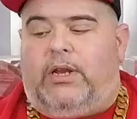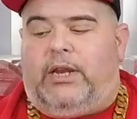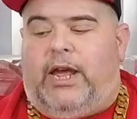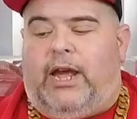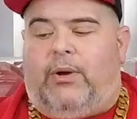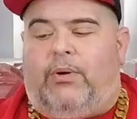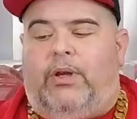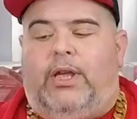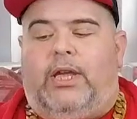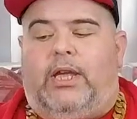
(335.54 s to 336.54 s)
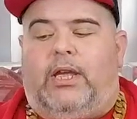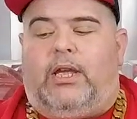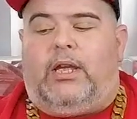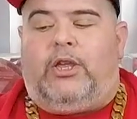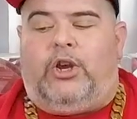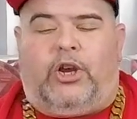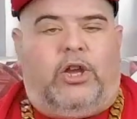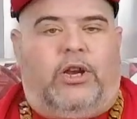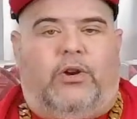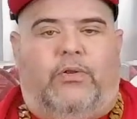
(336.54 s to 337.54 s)
Now, you're
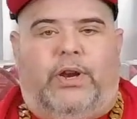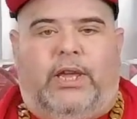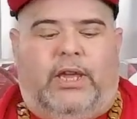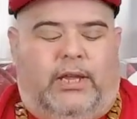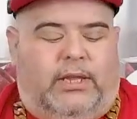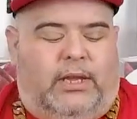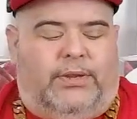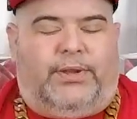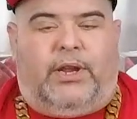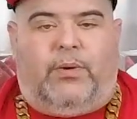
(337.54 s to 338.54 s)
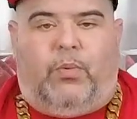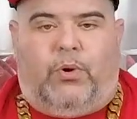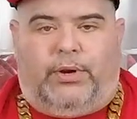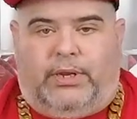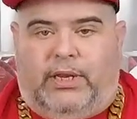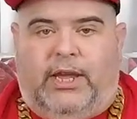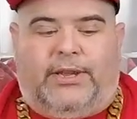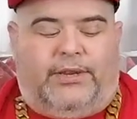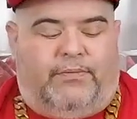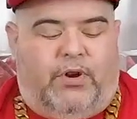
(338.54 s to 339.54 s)
gonna already get the extended warranty
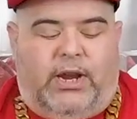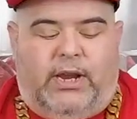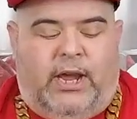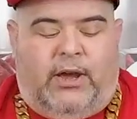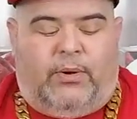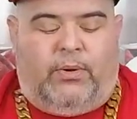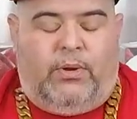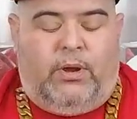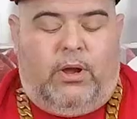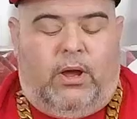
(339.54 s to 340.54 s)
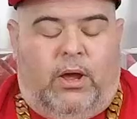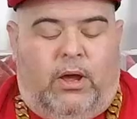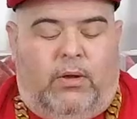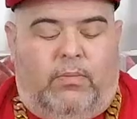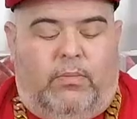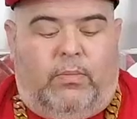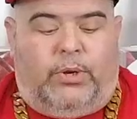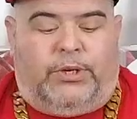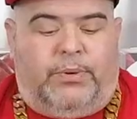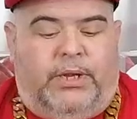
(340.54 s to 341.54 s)
as of right now,
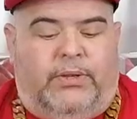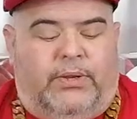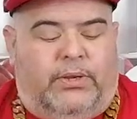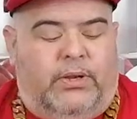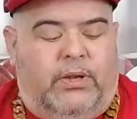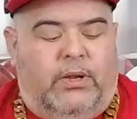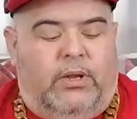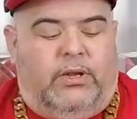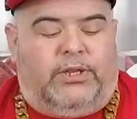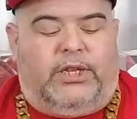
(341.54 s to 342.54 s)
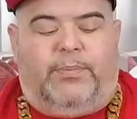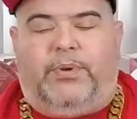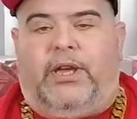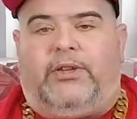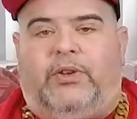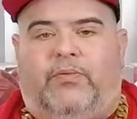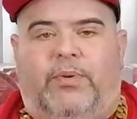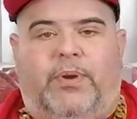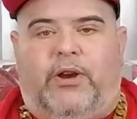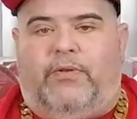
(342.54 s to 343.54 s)
which means CPS will
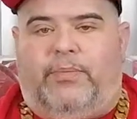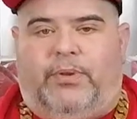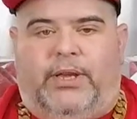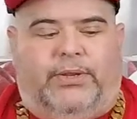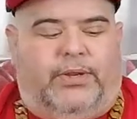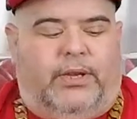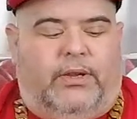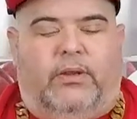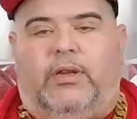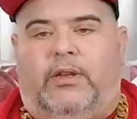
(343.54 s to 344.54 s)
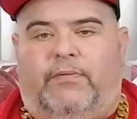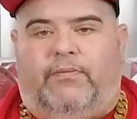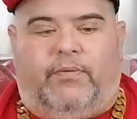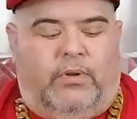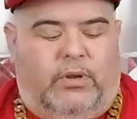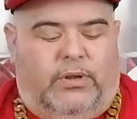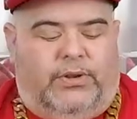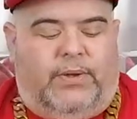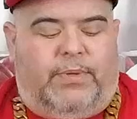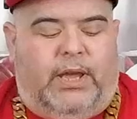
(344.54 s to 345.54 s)
repair, replace it if
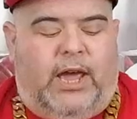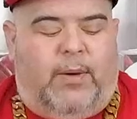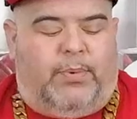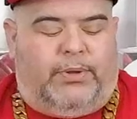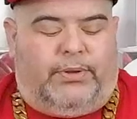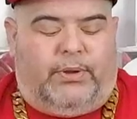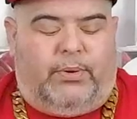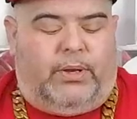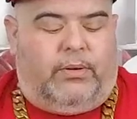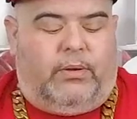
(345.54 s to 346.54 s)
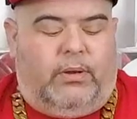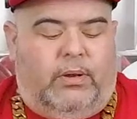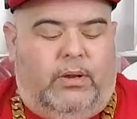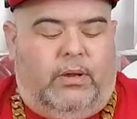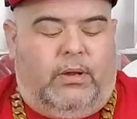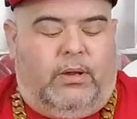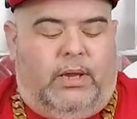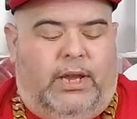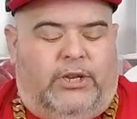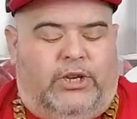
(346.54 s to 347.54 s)
something happens to it.
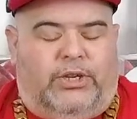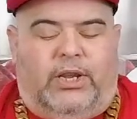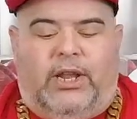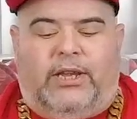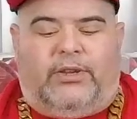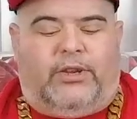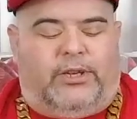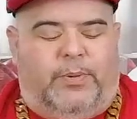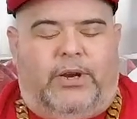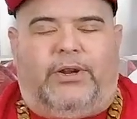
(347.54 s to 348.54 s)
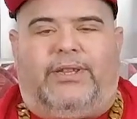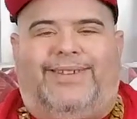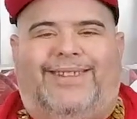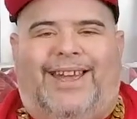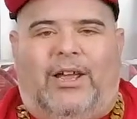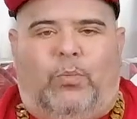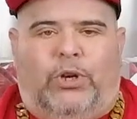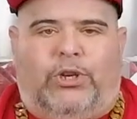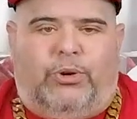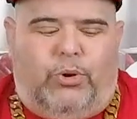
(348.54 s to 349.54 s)
It's just a nice looking speaker, and it's not
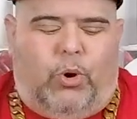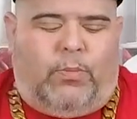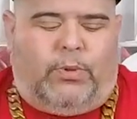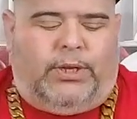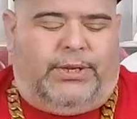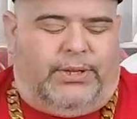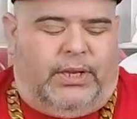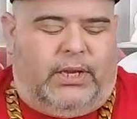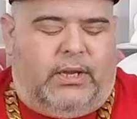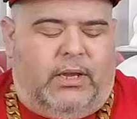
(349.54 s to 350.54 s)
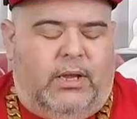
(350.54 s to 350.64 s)
what you normally see.